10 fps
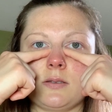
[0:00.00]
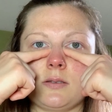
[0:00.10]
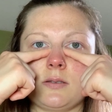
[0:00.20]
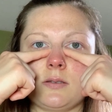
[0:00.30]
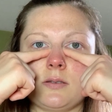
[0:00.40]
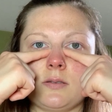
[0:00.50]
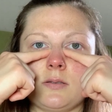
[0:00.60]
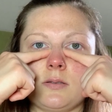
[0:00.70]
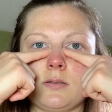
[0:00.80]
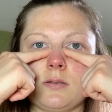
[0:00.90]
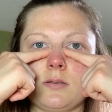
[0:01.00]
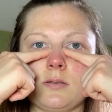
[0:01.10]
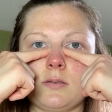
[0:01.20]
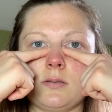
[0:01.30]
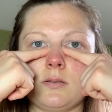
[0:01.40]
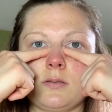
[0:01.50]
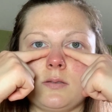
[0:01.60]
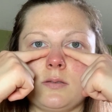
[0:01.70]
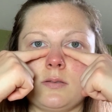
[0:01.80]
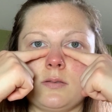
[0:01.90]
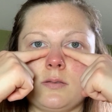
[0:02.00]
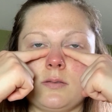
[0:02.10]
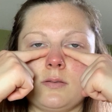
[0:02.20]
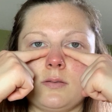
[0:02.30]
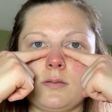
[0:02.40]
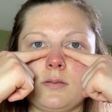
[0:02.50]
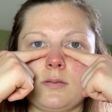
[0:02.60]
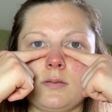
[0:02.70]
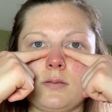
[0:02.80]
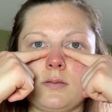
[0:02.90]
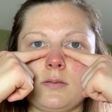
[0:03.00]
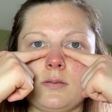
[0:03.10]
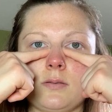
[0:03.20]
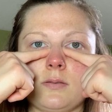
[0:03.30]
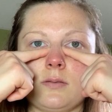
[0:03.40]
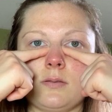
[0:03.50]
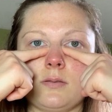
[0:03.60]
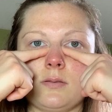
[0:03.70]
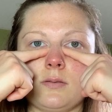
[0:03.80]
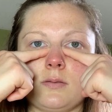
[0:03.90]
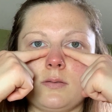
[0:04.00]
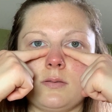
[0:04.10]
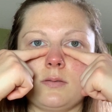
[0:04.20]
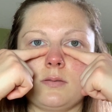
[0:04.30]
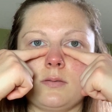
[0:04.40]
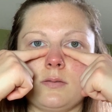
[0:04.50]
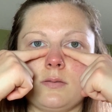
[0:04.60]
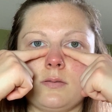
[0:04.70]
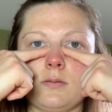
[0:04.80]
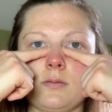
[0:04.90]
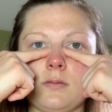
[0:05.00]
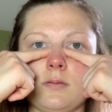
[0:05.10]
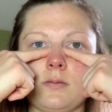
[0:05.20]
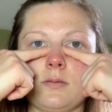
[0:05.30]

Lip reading: (silence)